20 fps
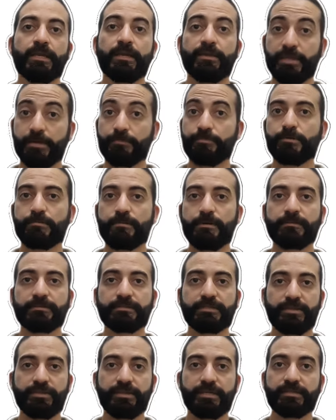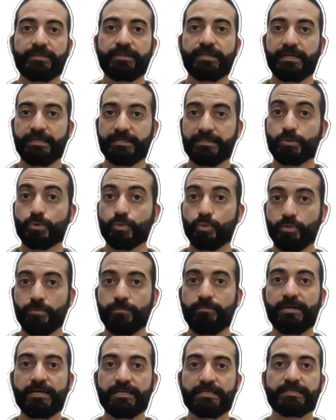The probability that the
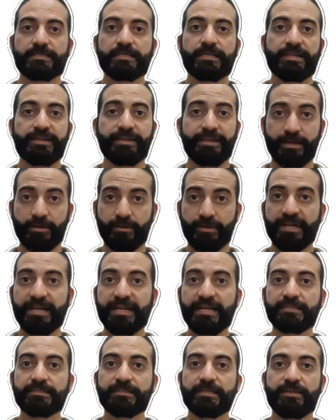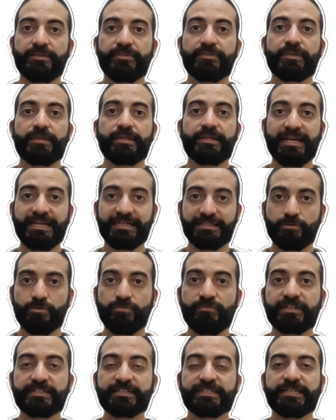school bus is late is 9
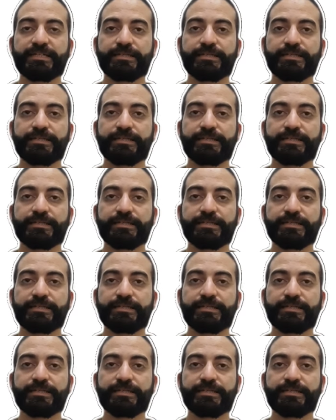over